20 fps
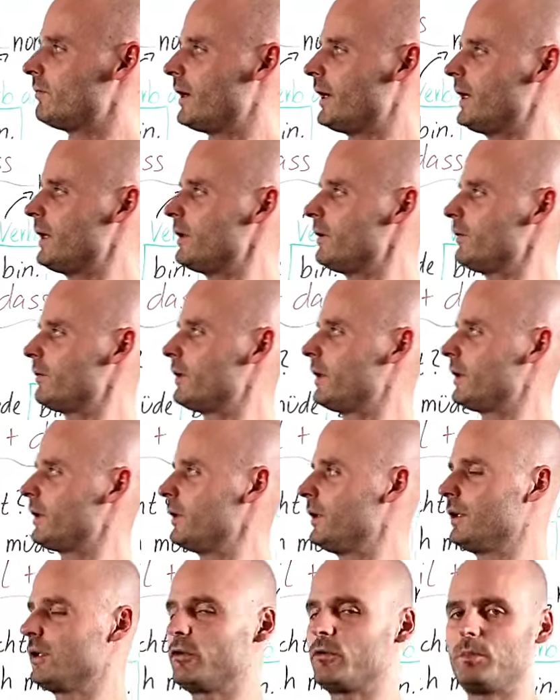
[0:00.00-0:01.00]
Weil is like
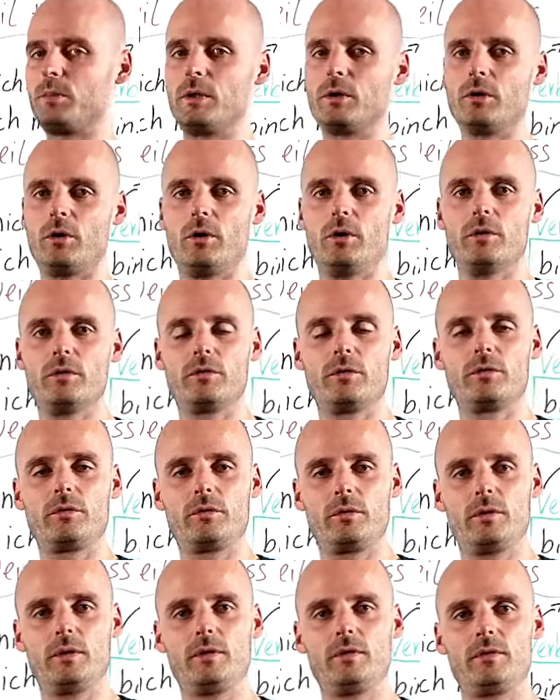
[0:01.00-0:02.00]
in English because,
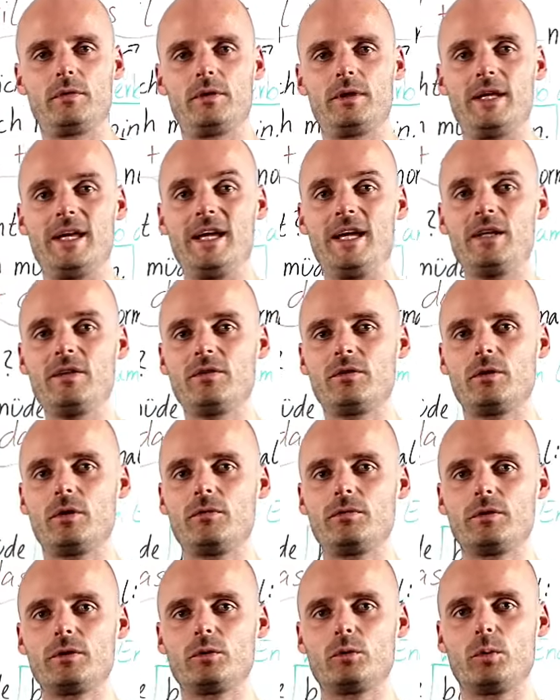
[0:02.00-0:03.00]
so it's the answer
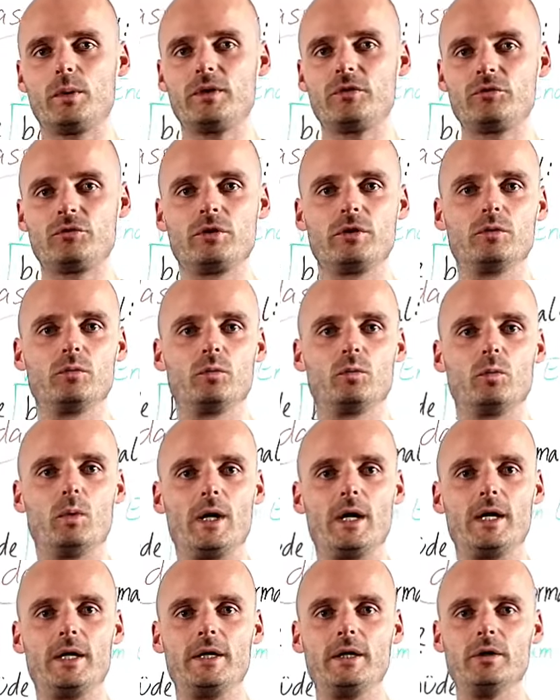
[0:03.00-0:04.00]
of the question
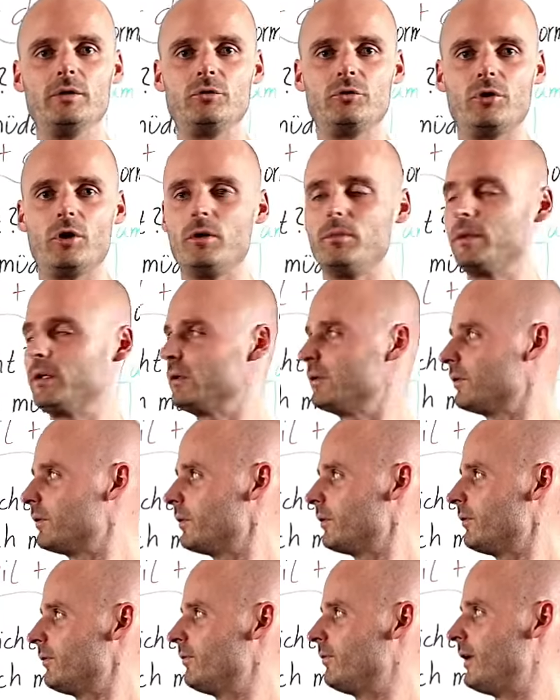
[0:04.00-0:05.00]
why. In German,
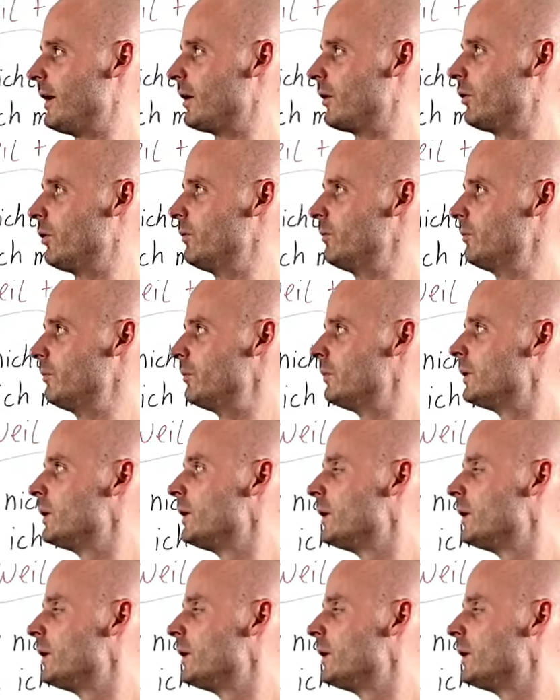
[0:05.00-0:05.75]
warum.